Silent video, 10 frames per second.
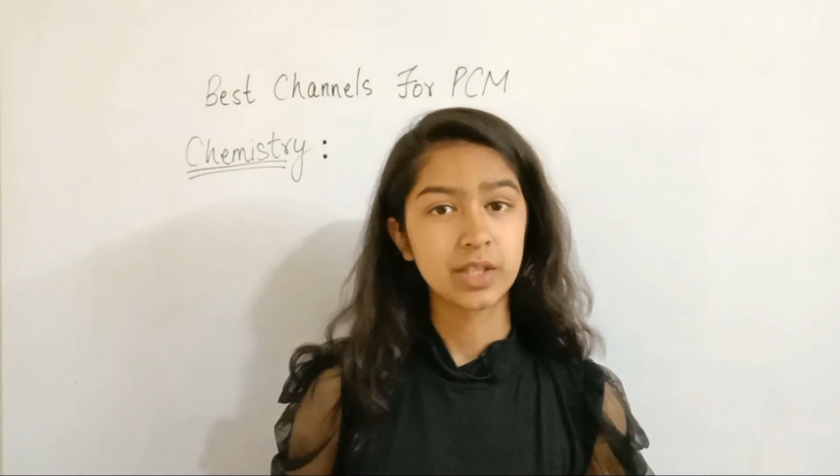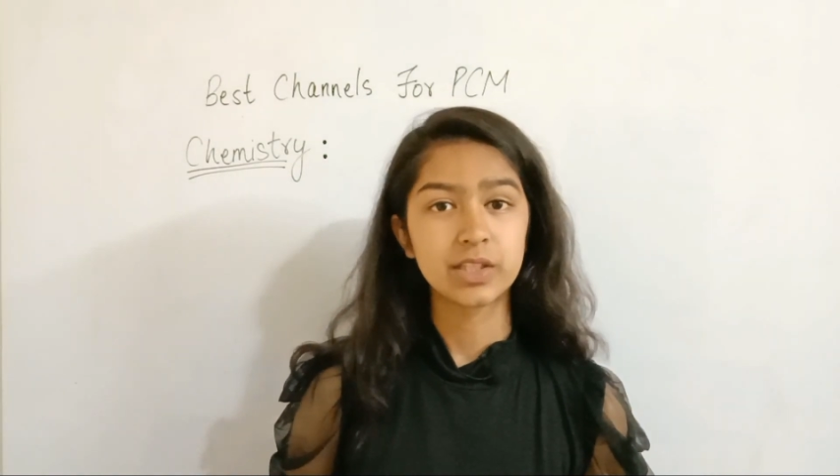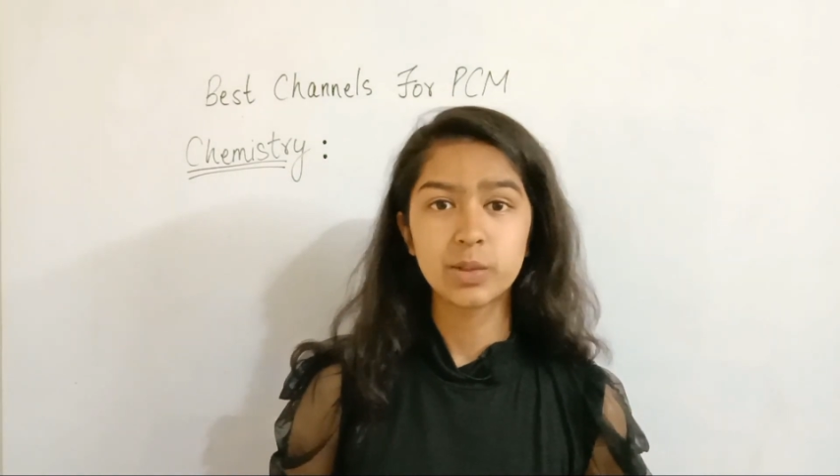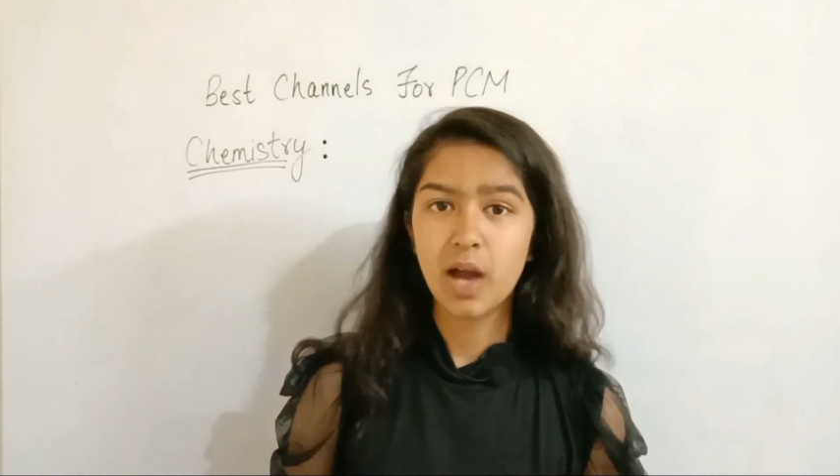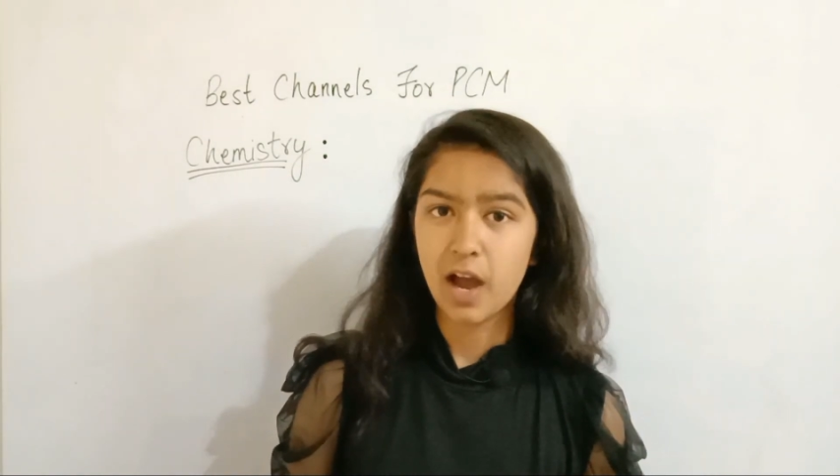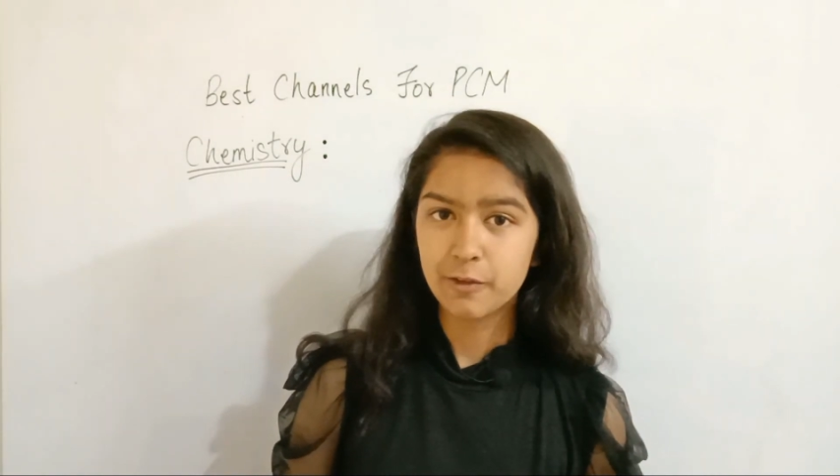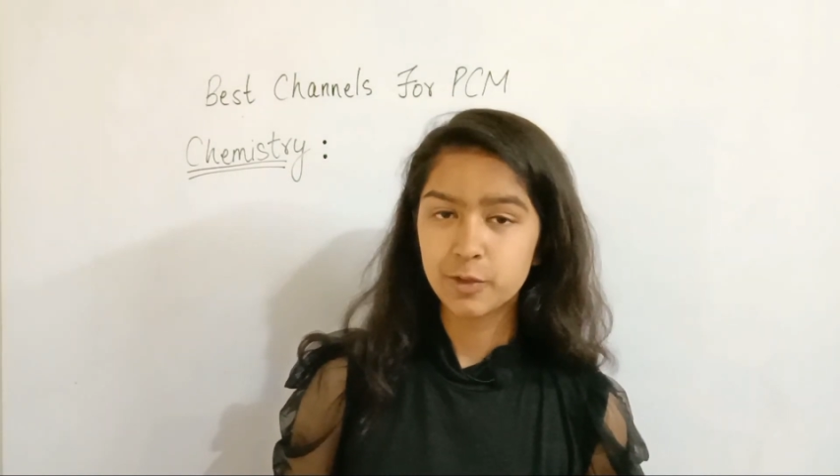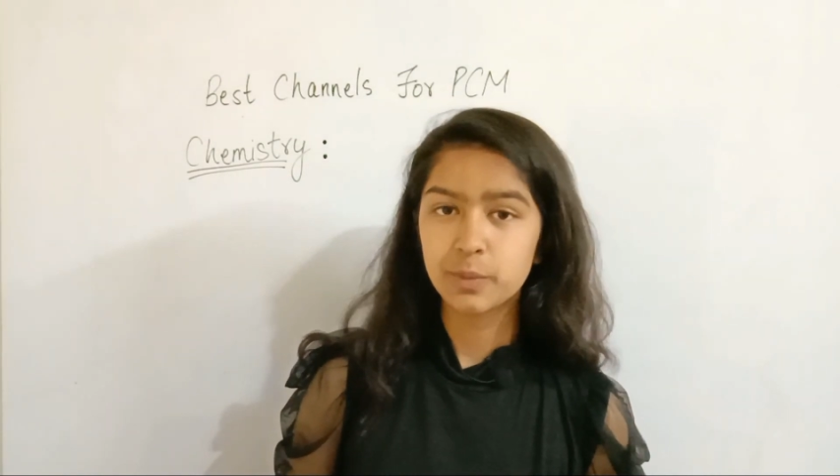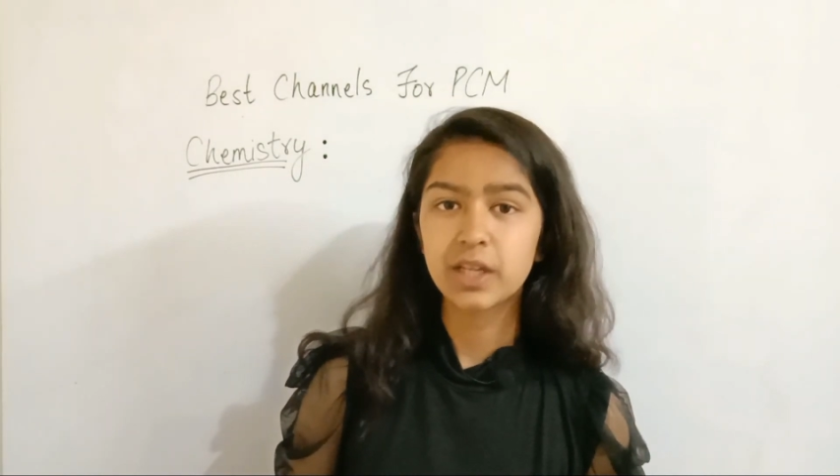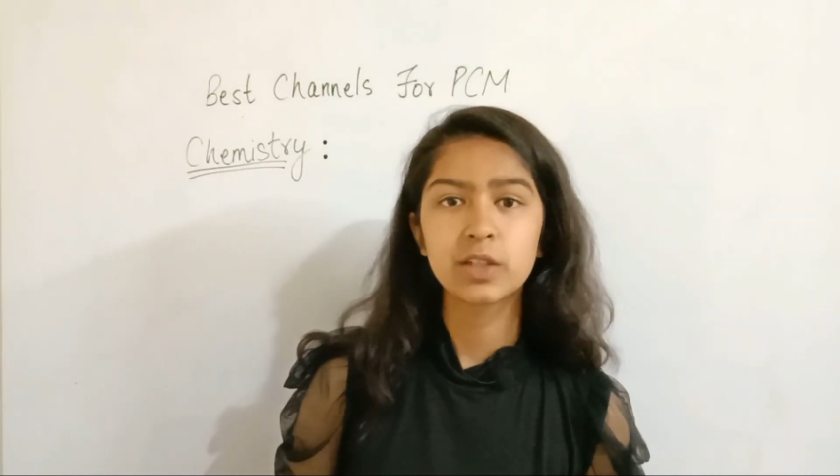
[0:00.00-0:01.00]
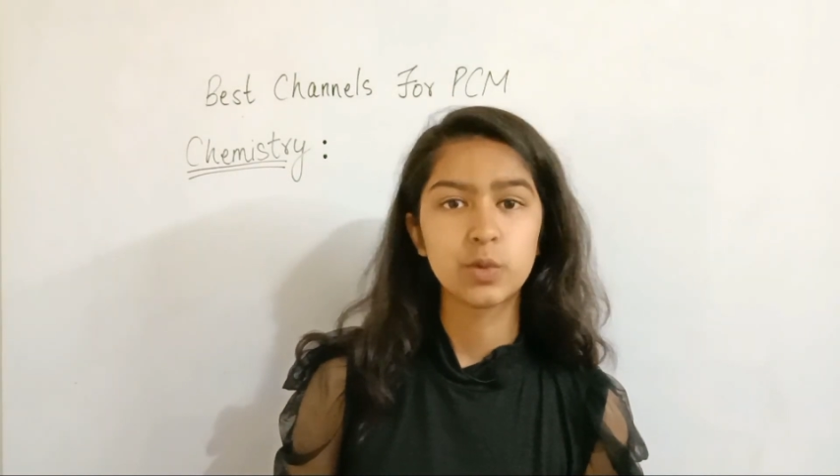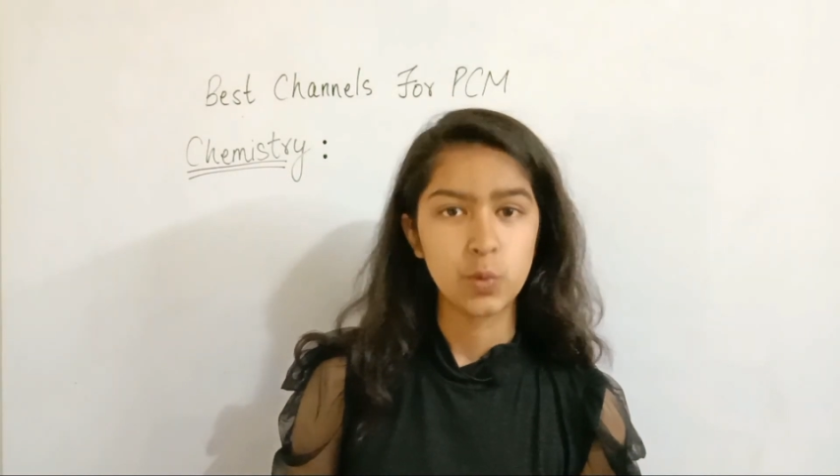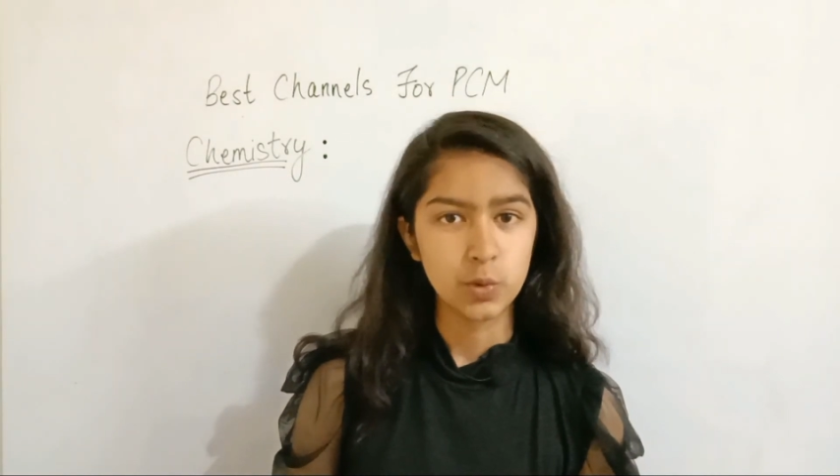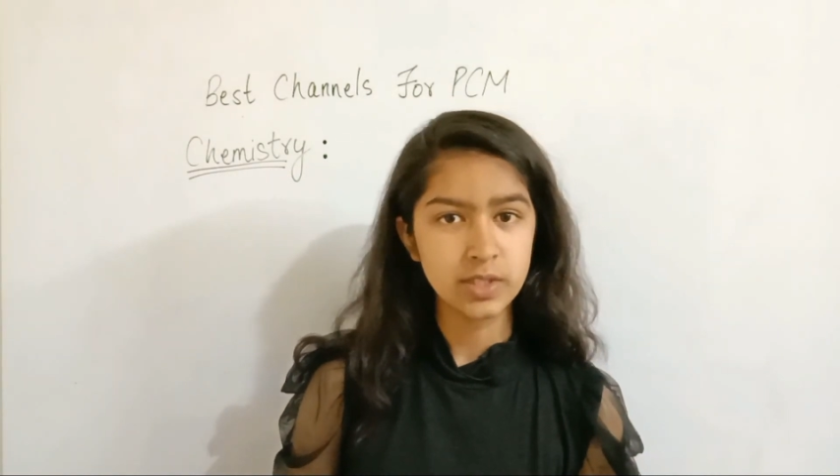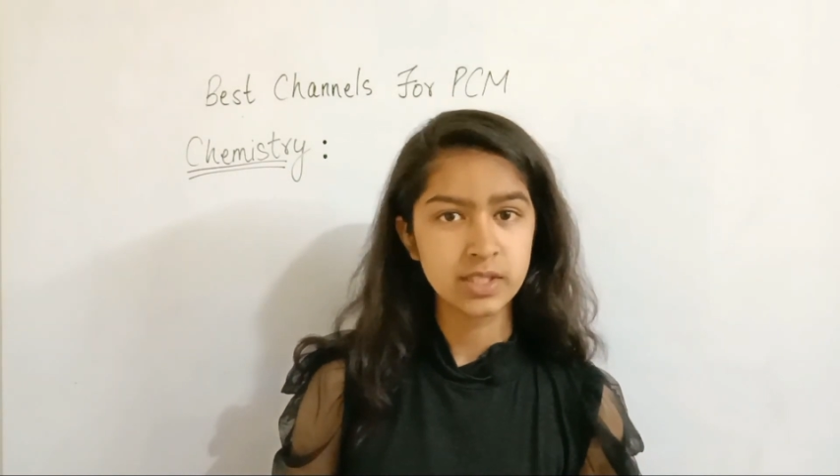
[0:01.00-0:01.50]
that you have to make
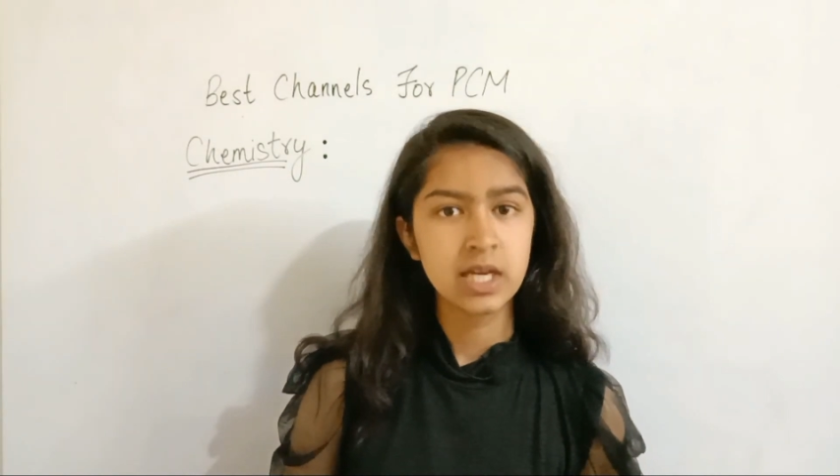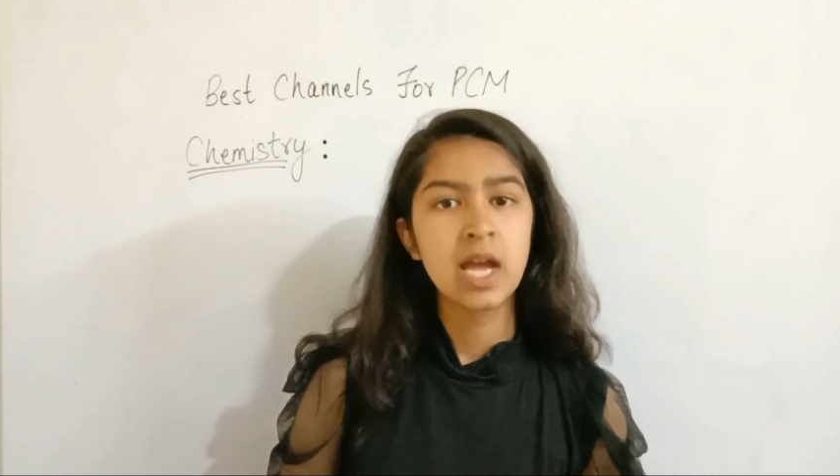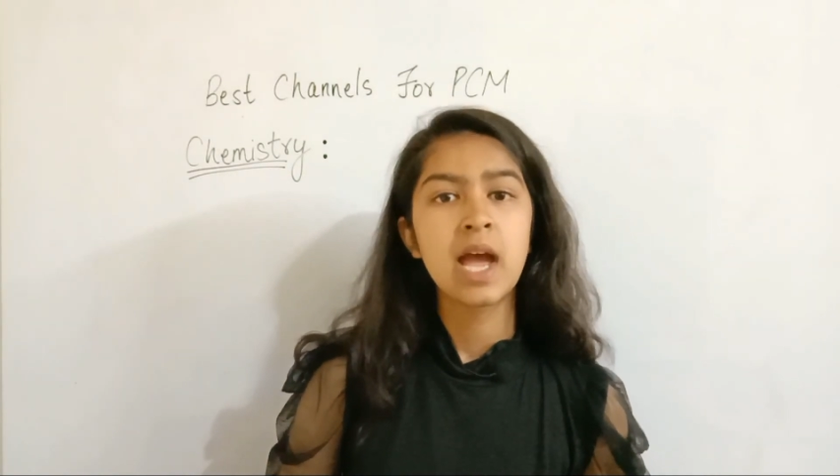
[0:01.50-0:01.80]
notes